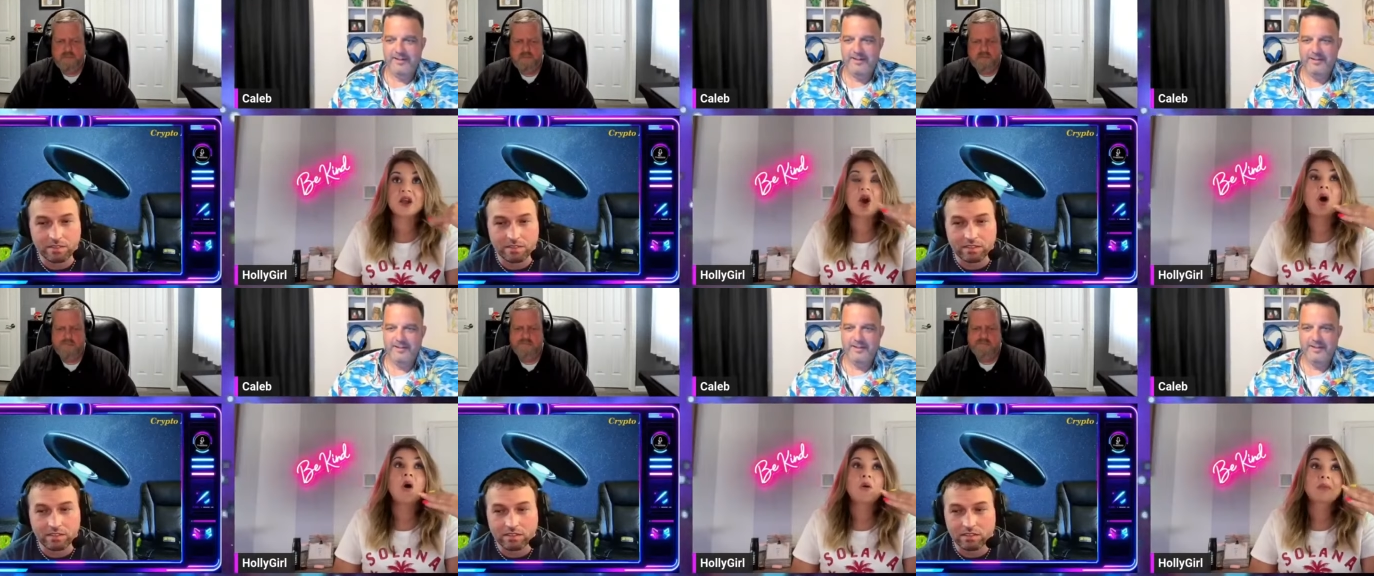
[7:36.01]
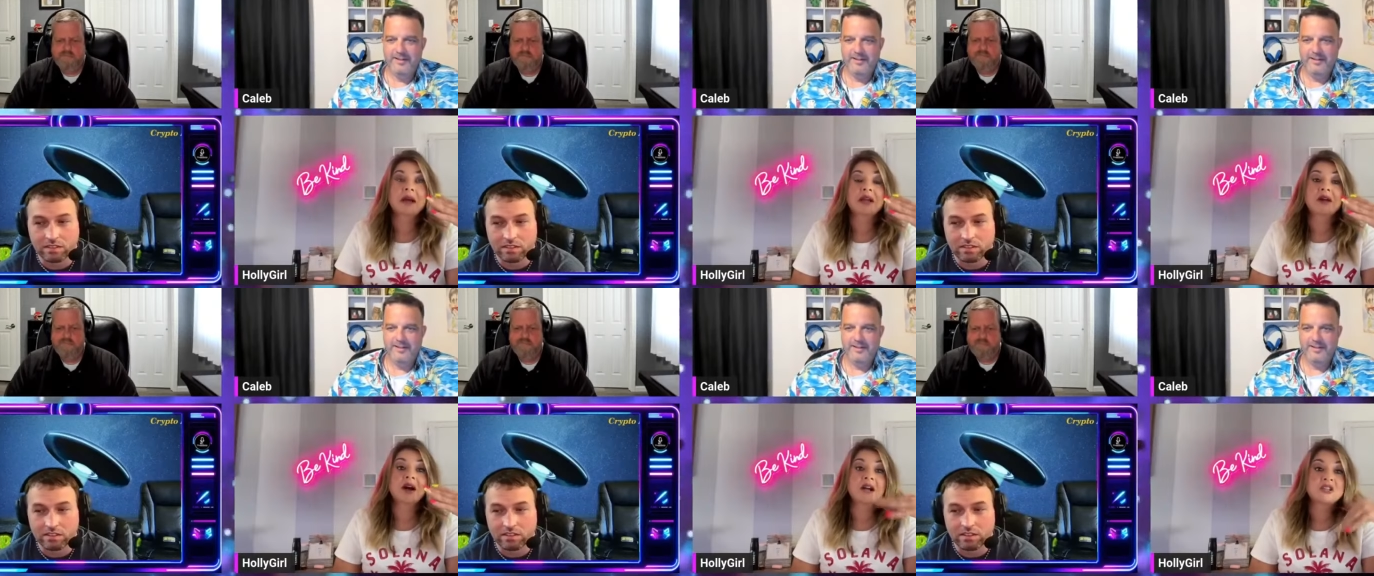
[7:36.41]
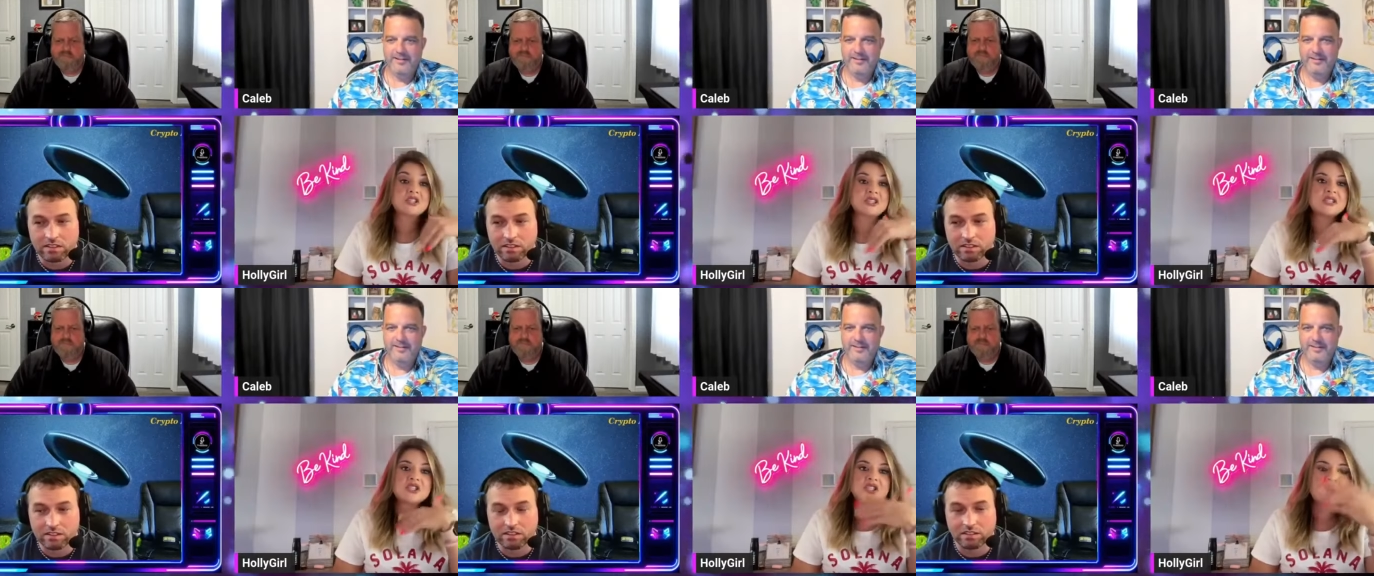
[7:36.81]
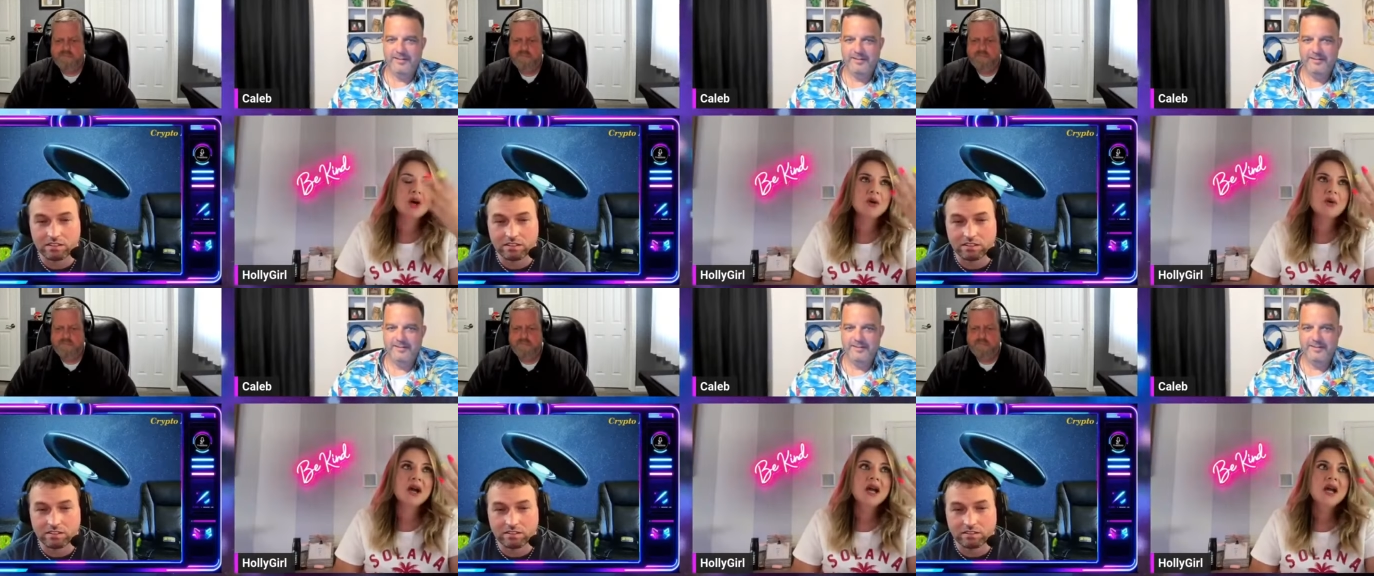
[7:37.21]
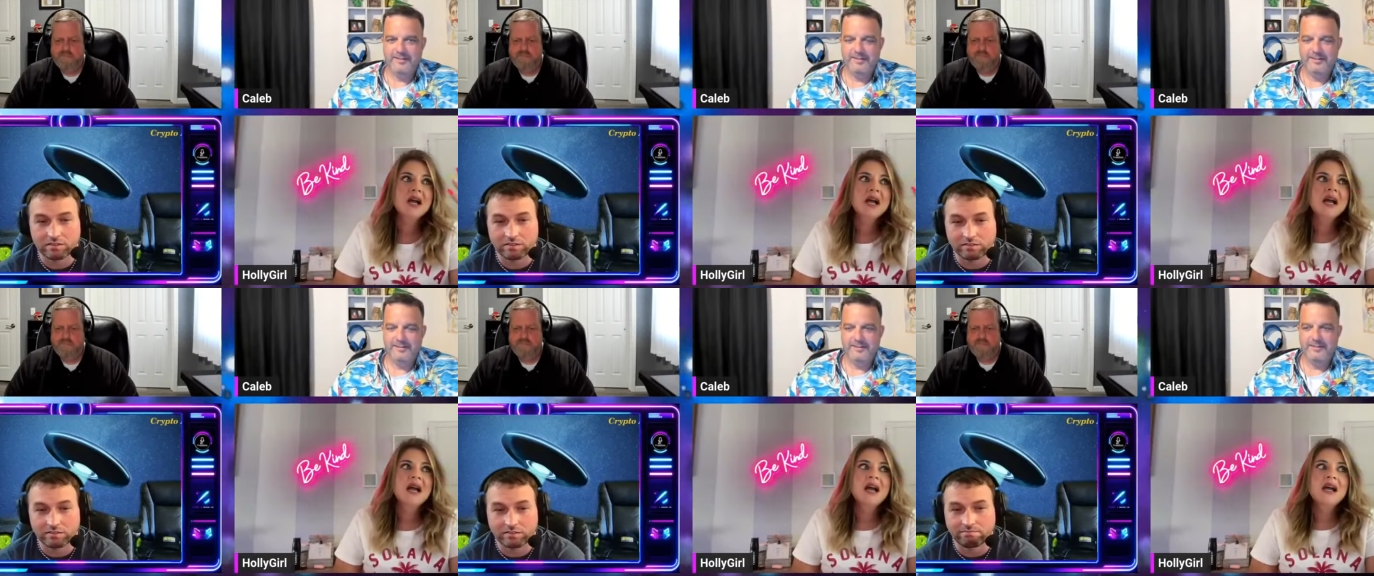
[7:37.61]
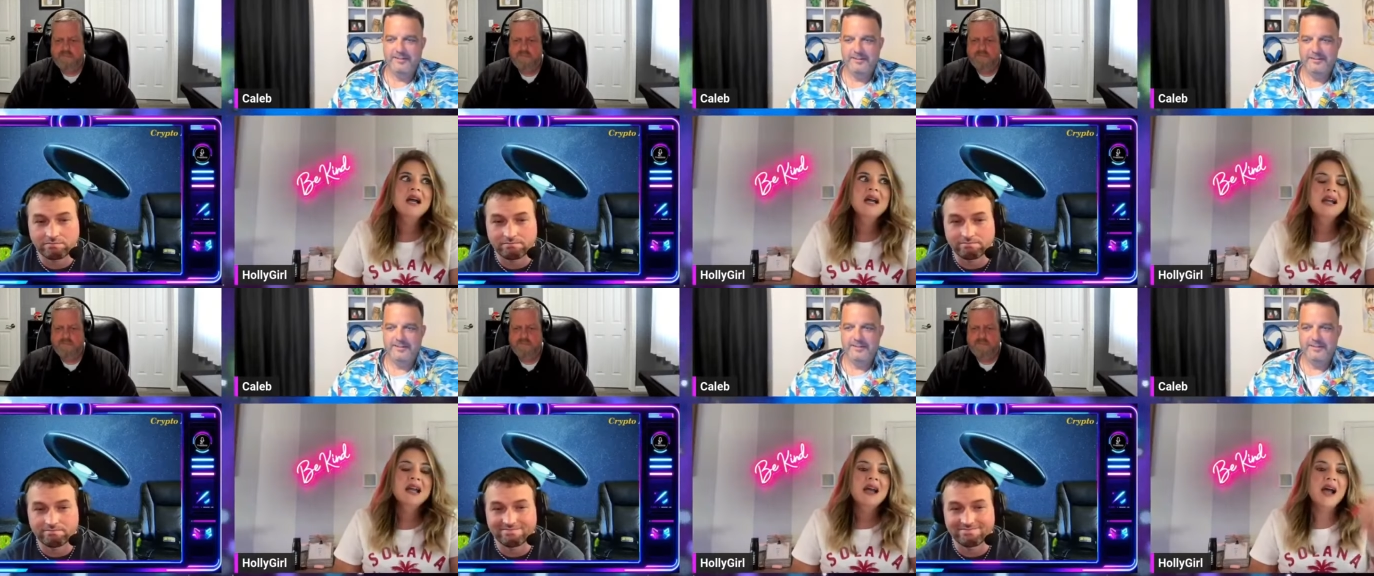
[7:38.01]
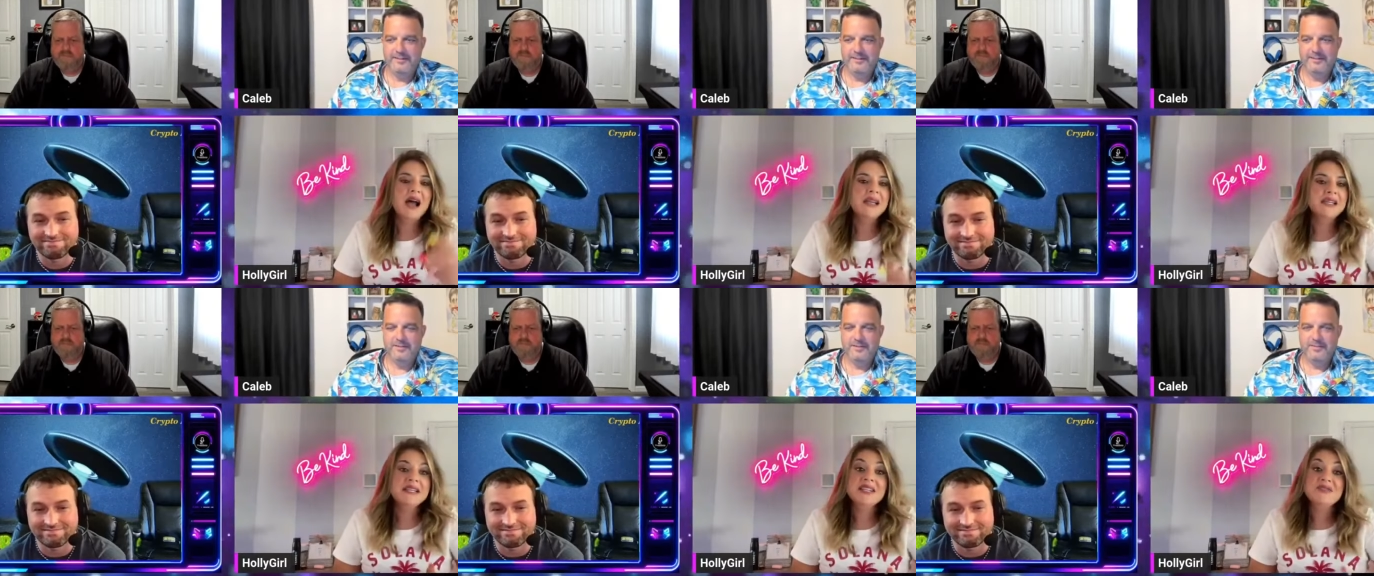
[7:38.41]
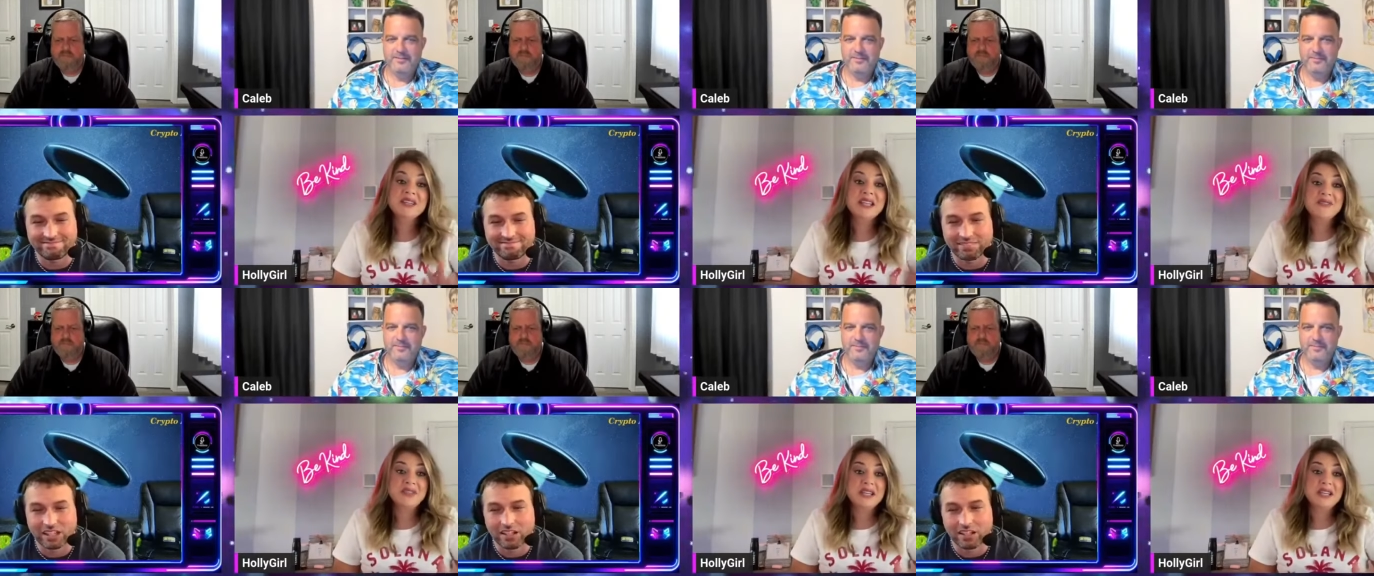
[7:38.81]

Speaker 1: Oh my gosh! And so I didn't even give it